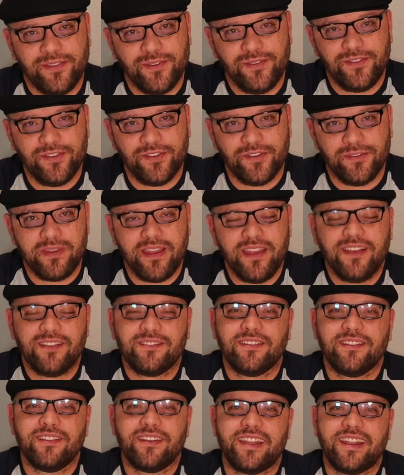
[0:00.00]
YouTube.
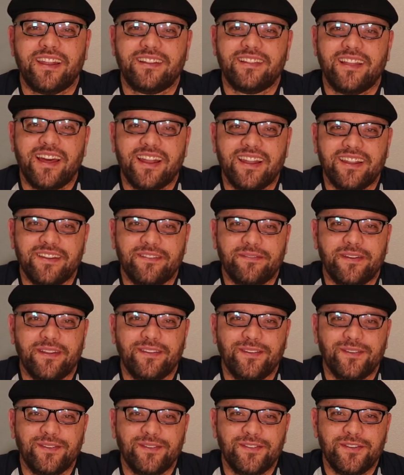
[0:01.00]
So, looking at a lot of
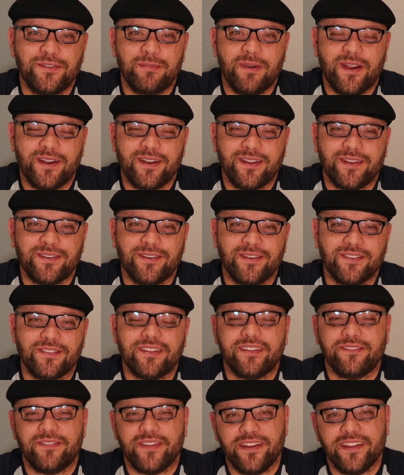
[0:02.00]
different YouTube articles
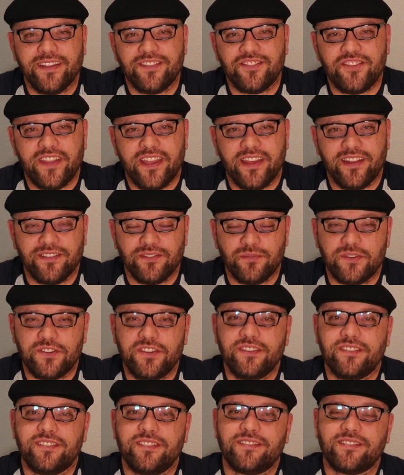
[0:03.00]
and various channels, which
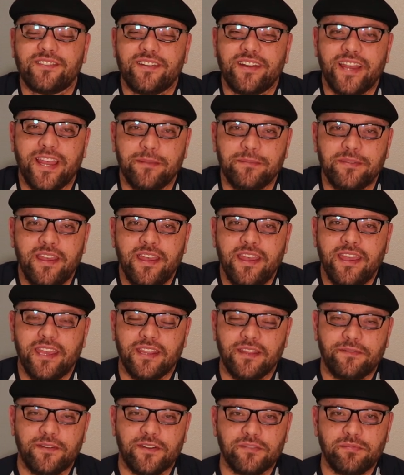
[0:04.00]
he describes
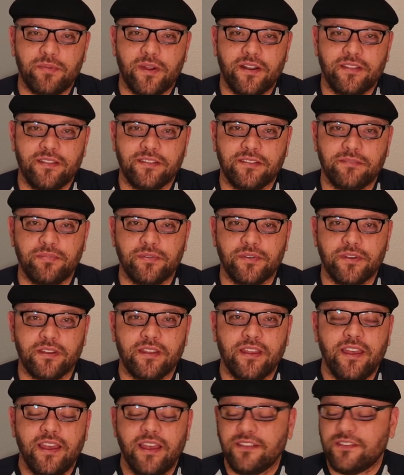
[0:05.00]
in the first part of this
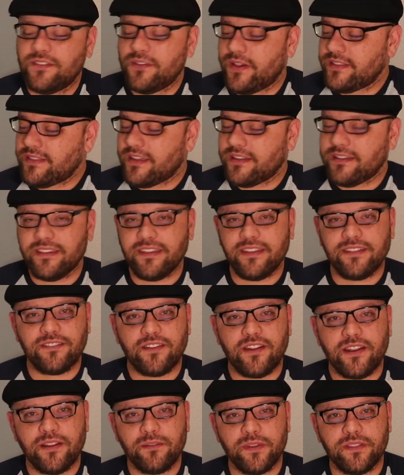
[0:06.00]
book. So, I thought to get
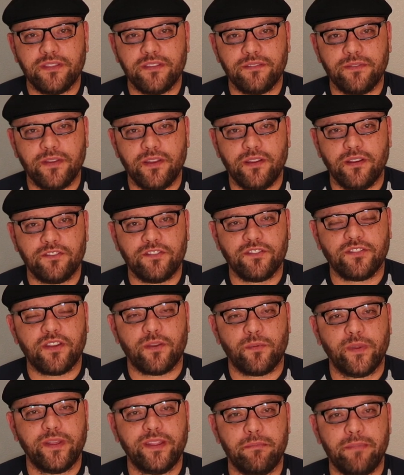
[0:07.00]
started with this video, I was just
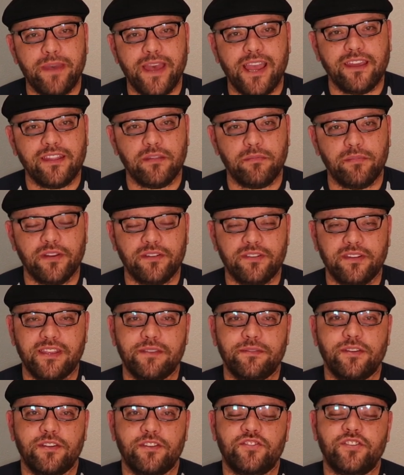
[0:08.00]
going to read the back of the book to
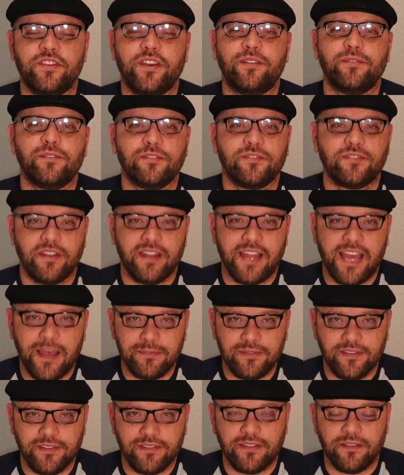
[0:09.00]
give you a general
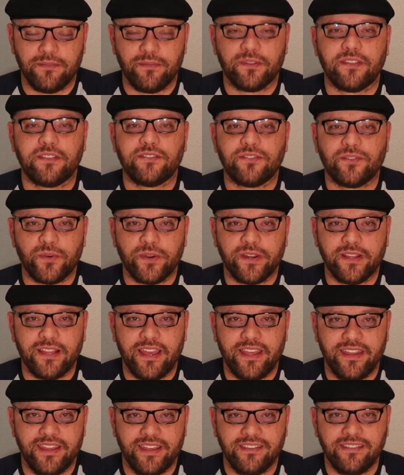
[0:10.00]
synopsis of what the
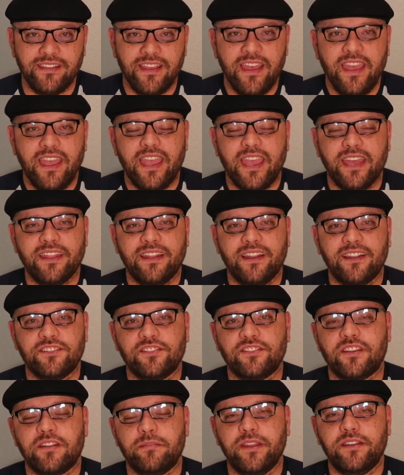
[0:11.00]
storyline is, and then I'm
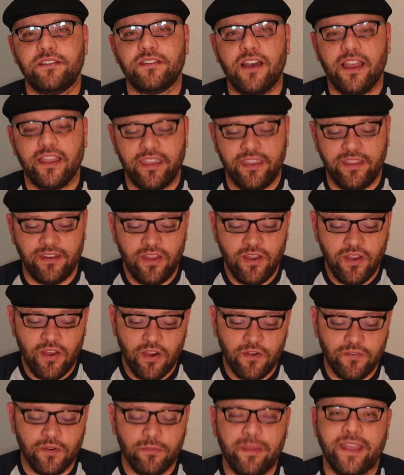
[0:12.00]
just going to be talking
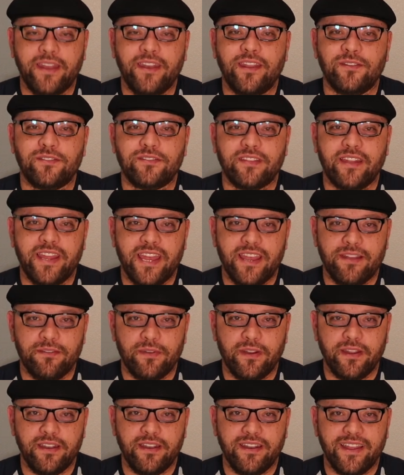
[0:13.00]
over my notes that I have
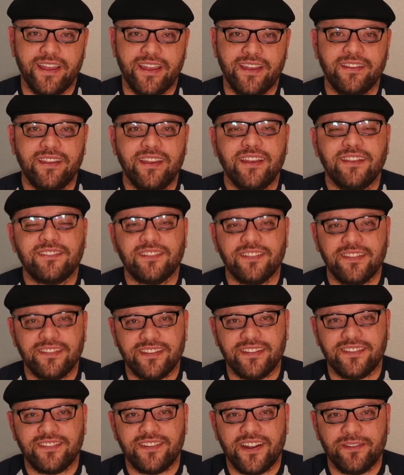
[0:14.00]
written down. So,
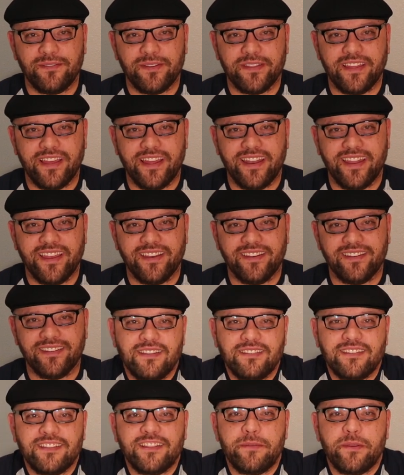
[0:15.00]
let's get started with that now.
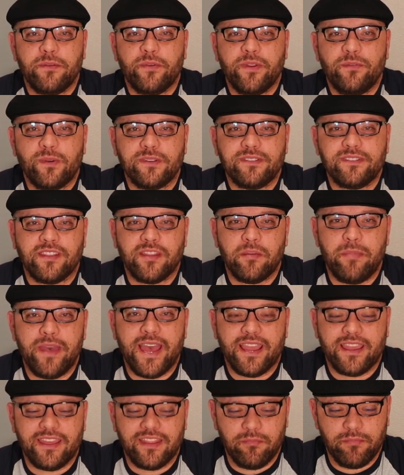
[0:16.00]
So, let me read what's on the
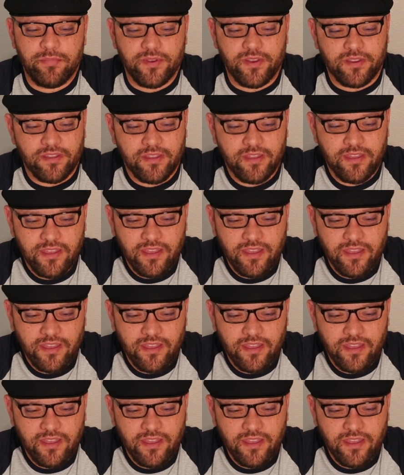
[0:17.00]
back of the book.